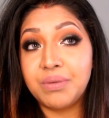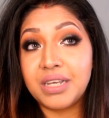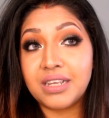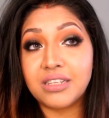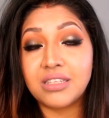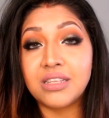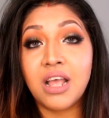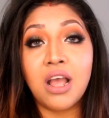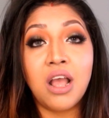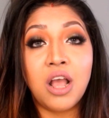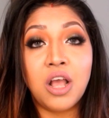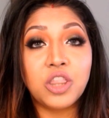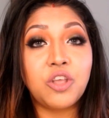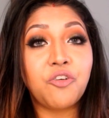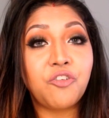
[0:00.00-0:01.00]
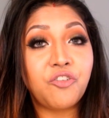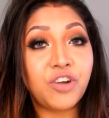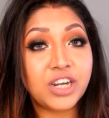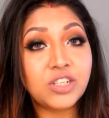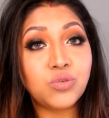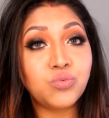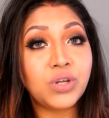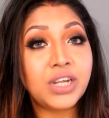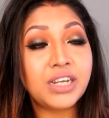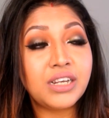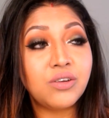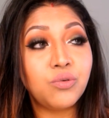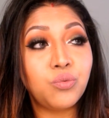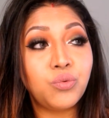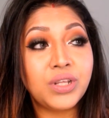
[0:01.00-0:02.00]
because the first
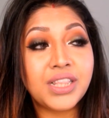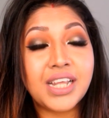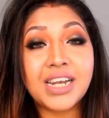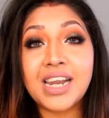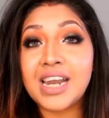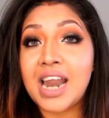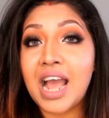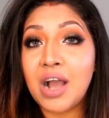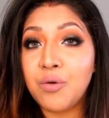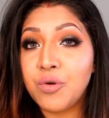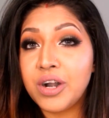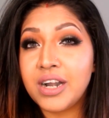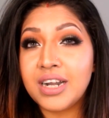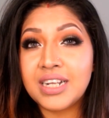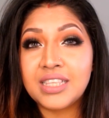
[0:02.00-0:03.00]
one, within an hour,